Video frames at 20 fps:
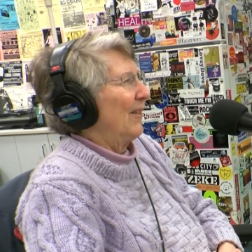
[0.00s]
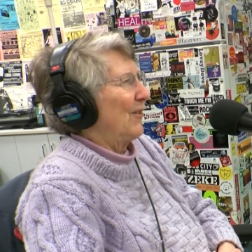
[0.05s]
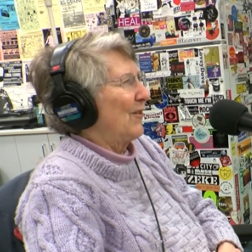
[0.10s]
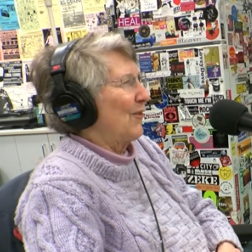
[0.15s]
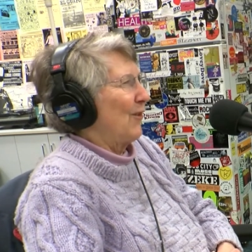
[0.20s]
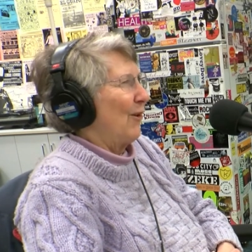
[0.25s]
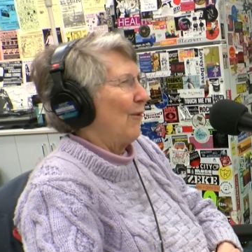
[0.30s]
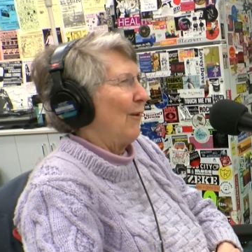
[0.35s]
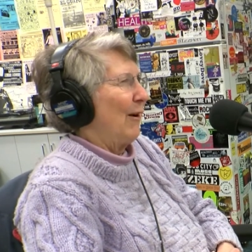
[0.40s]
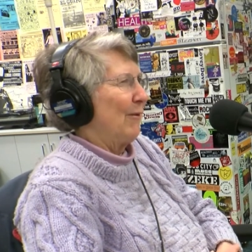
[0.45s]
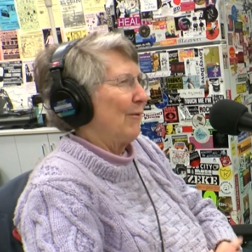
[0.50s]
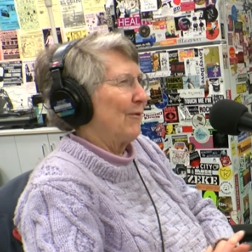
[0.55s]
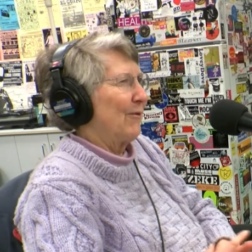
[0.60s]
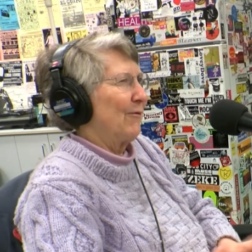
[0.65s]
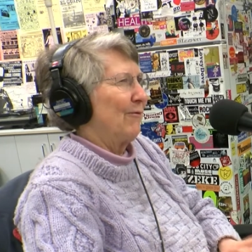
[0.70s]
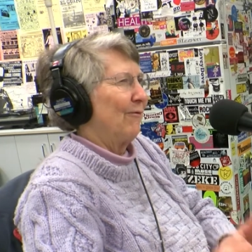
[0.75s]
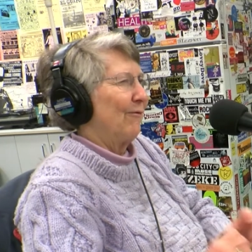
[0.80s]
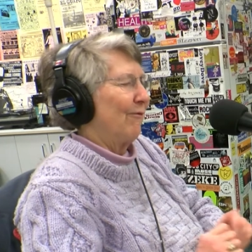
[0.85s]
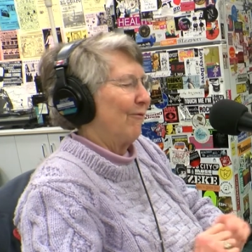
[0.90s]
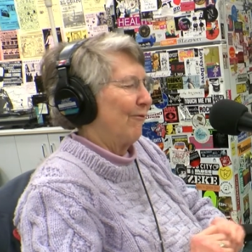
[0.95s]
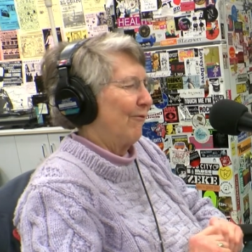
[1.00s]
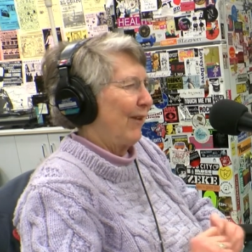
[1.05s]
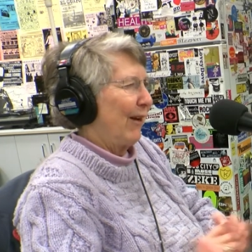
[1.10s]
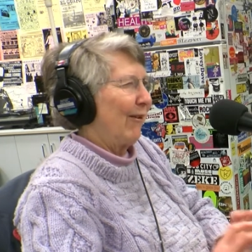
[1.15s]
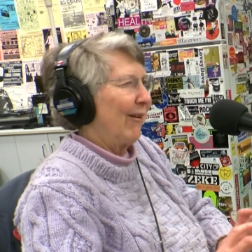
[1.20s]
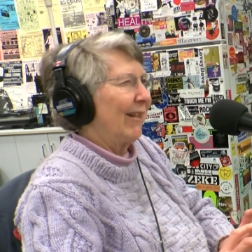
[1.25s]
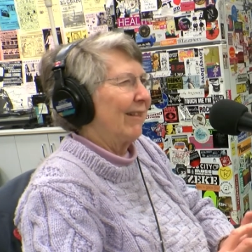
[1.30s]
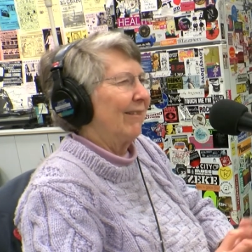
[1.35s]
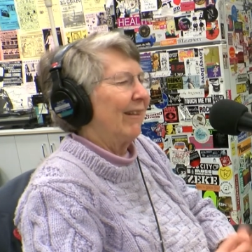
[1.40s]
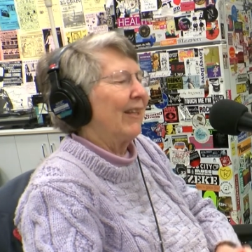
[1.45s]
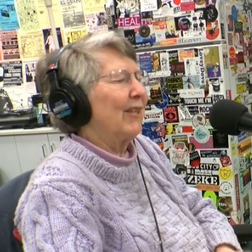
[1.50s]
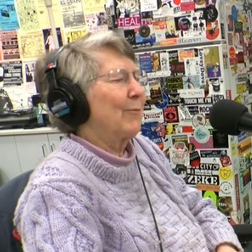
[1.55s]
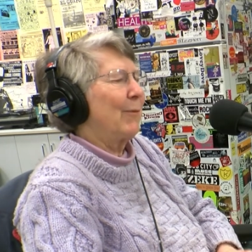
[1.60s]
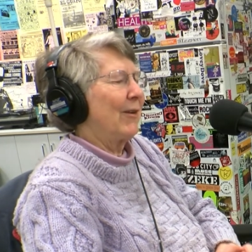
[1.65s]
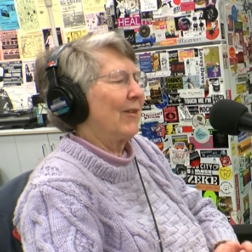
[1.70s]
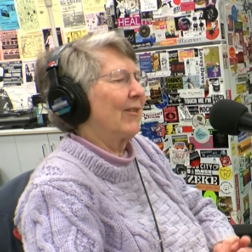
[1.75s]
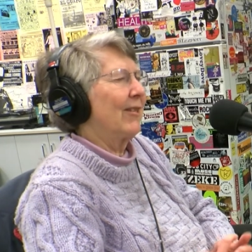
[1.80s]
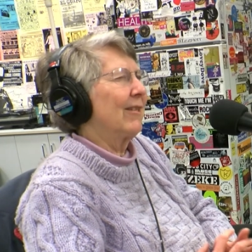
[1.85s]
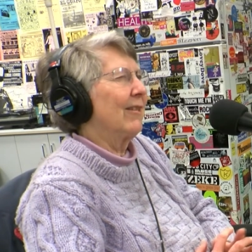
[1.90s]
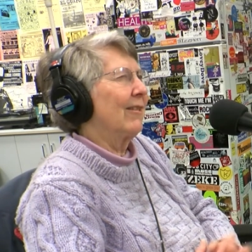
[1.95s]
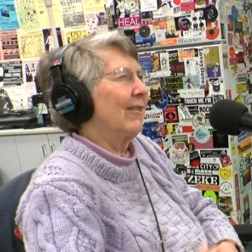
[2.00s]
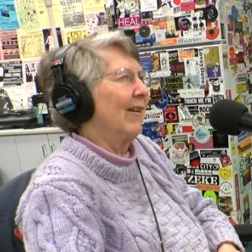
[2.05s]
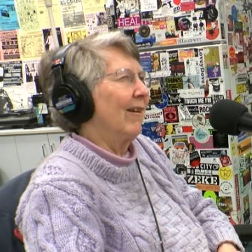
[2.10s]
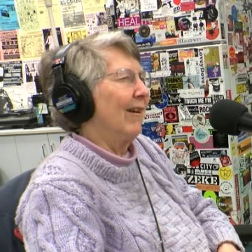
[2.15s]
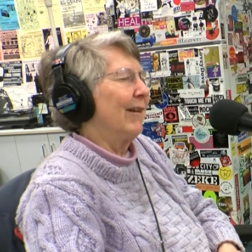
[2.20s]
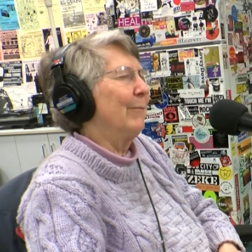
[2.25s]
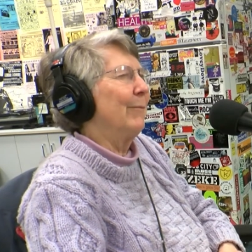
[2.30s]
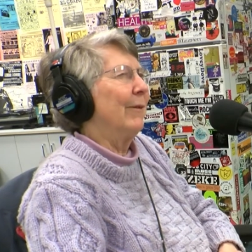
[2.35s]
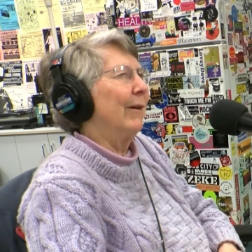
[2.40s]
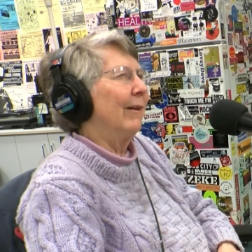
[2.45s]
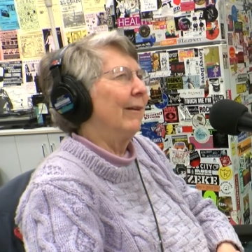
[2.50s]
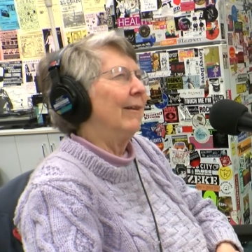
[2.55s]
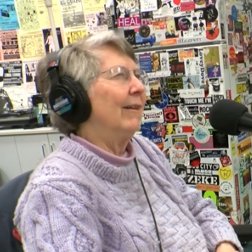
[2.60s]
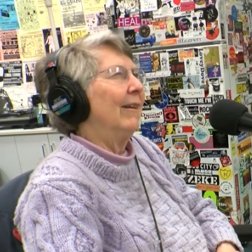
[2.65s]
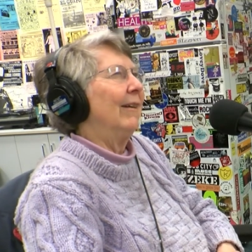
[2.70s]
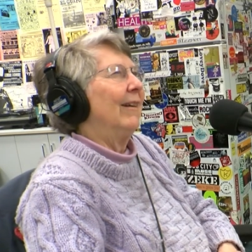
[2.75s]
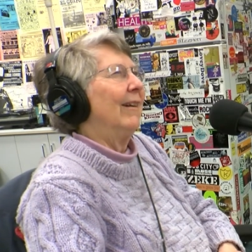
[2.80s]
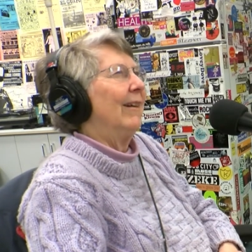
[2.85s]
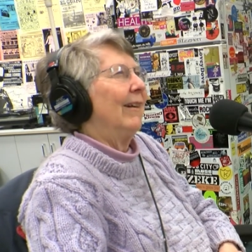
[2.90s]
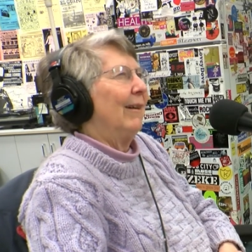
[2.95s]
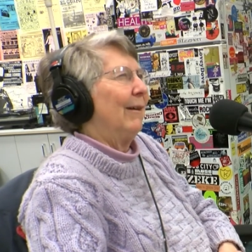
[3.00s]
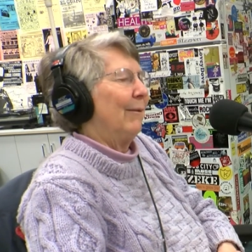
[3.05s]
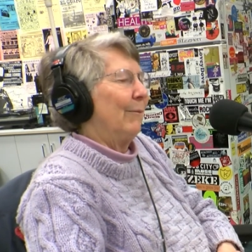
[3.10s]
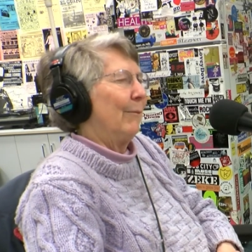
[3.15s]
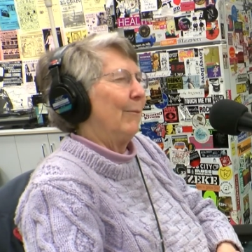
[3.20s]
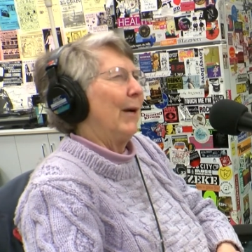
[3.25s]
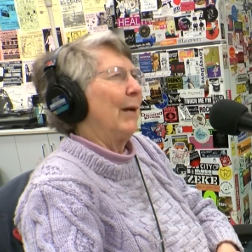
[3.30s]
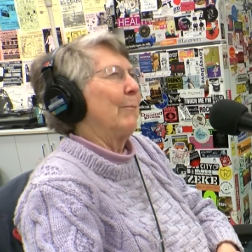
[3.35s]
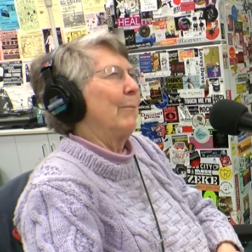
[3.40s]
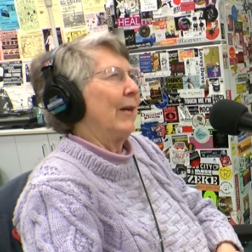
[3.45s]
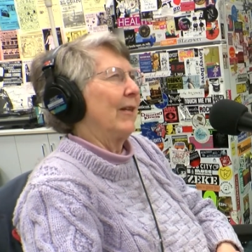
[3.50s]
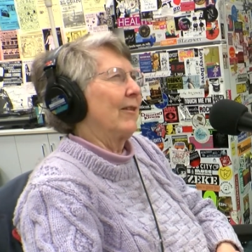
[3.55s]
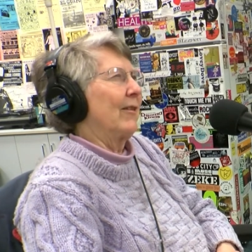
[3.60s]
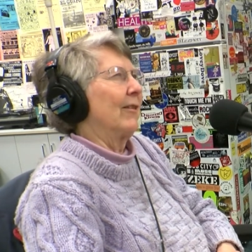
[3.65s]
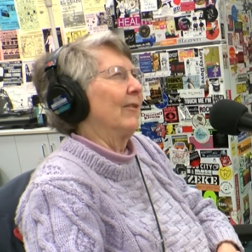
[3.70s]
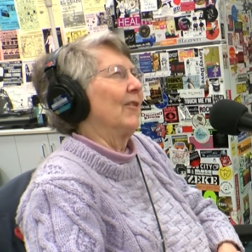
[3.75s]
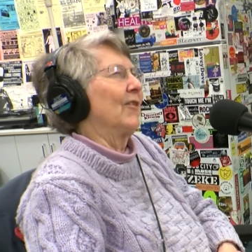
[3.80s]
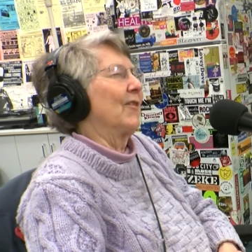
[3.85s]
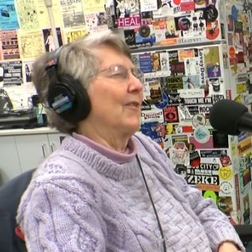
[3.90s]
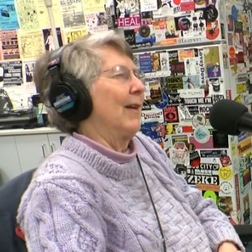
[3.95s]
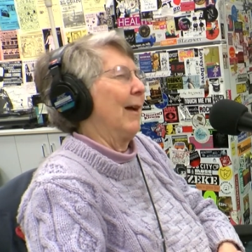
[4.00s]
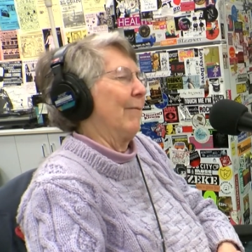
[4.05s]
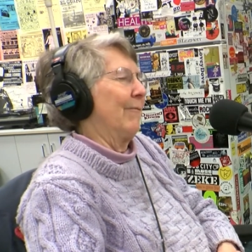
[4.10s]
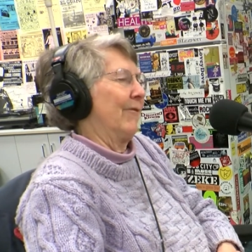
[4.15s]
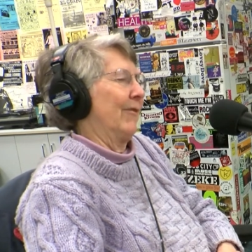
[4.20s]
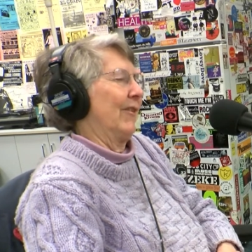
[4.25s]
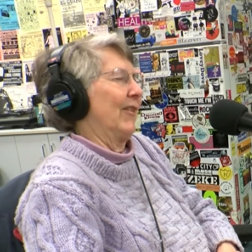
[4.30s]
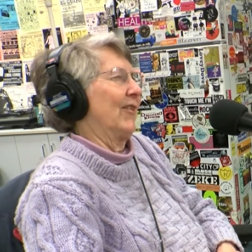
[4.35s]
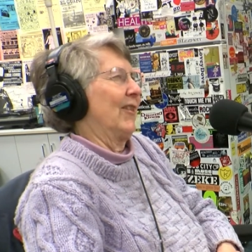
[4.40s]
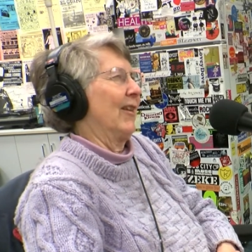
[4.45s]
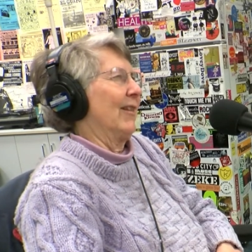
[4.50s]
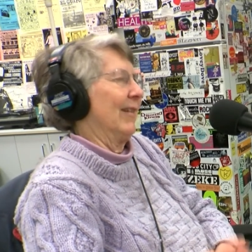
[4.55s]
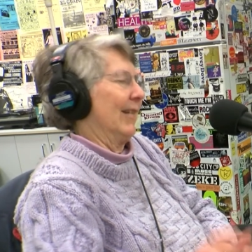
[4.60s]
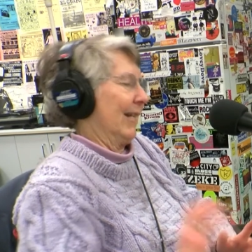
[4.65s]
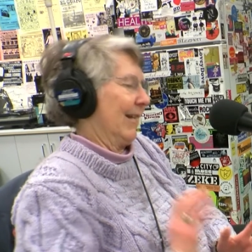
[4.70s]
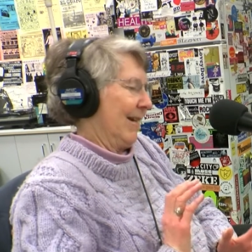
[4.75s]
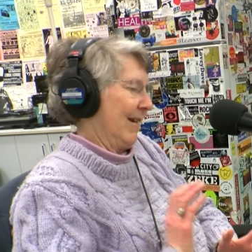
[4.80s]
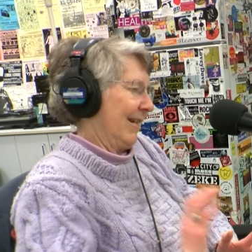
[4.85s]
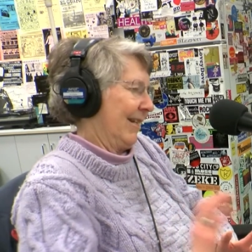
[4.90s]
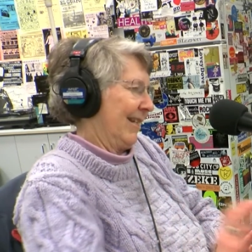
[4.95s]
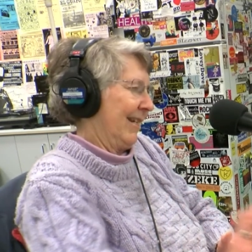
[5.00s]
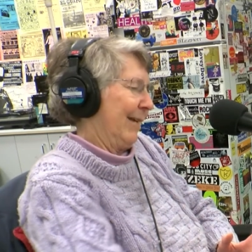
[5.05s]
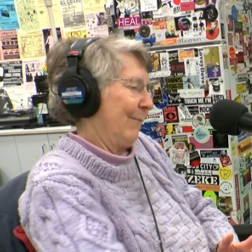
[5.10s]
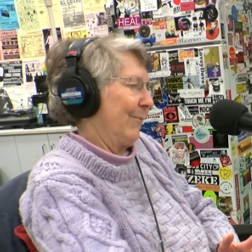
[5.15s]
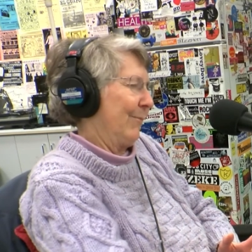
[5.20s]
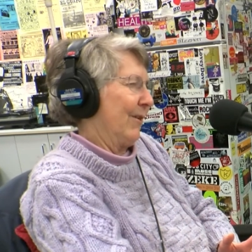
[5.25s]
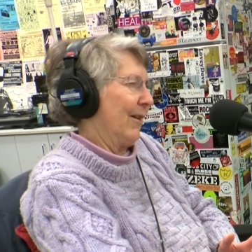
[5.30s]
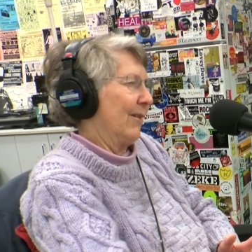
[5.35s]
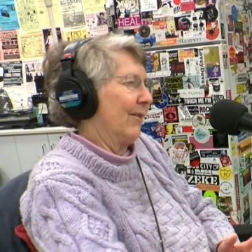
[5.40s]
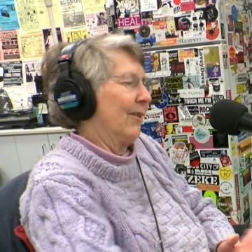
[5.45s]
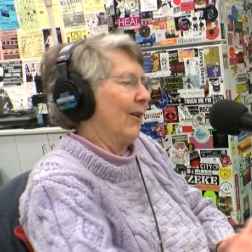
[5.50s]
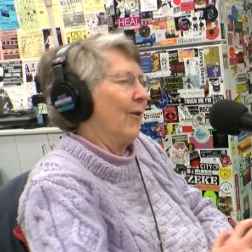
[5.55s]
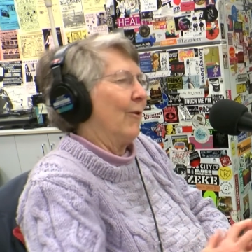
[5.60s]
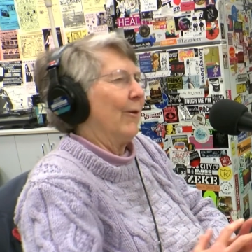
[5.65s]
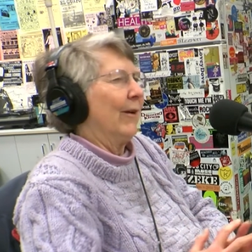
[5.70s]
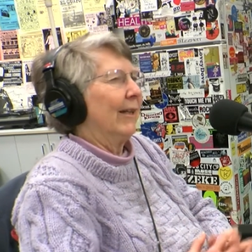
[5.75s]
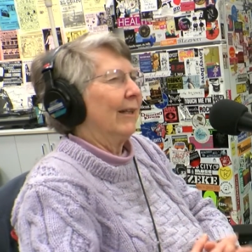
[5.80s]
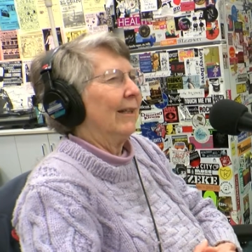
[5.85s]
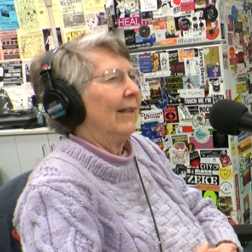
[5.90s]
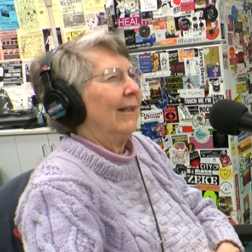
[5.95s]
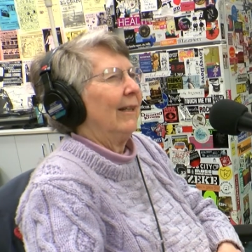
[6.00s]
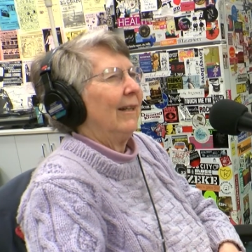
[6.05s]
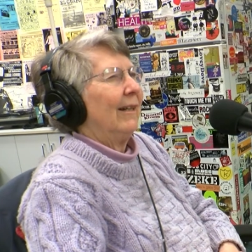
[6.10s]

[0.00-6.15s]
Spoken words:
So I was very glad, especially the time my bicycle stopped very suddenly and I kept on going.